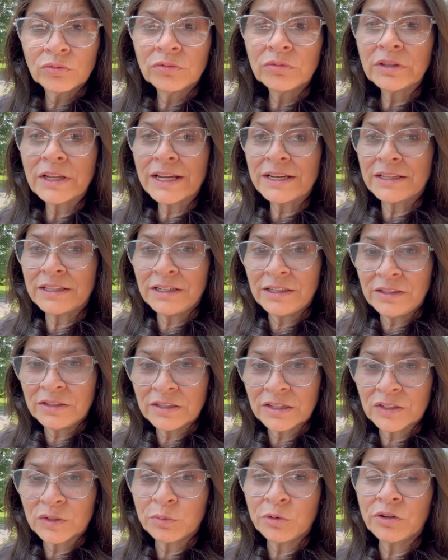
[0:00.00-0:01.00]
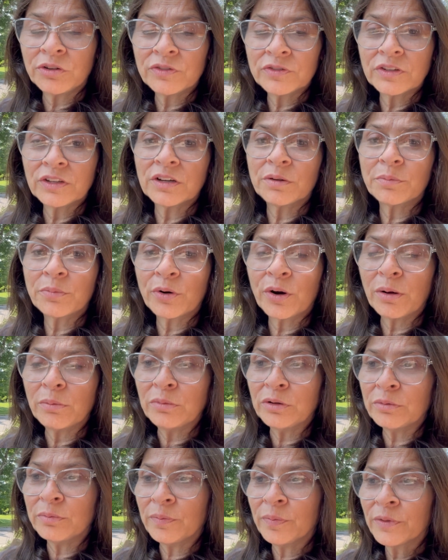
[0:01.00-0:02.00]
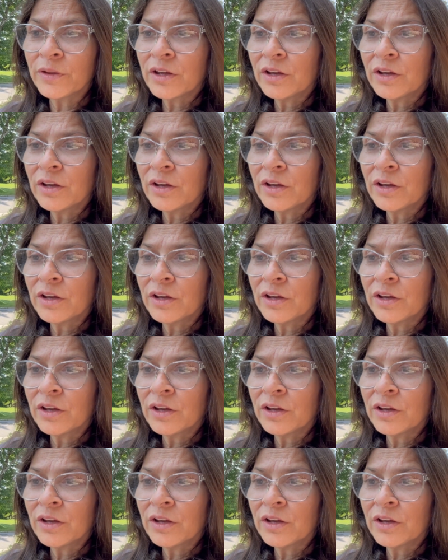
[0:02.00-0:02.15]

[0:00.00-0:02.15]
that he's experiencing a problem.